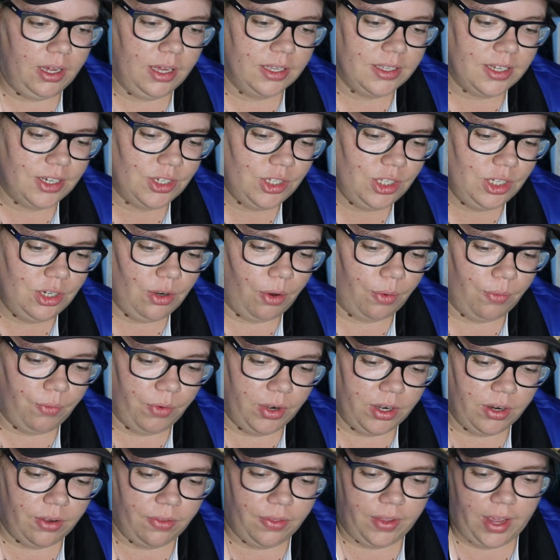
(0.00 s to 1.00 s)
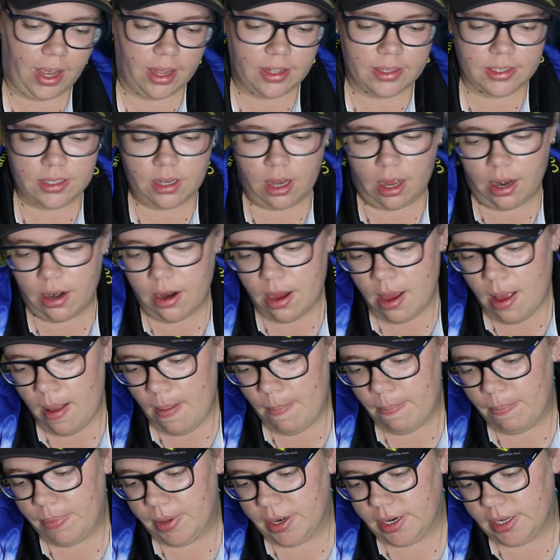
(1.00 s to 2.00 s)
it's actually not written on the outside,
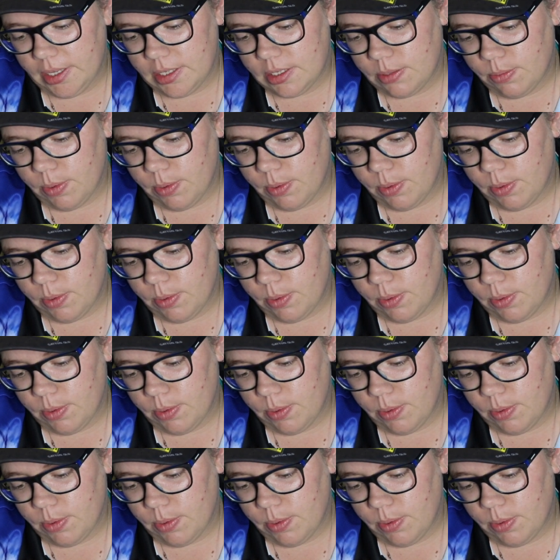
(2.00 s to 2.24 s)
but it's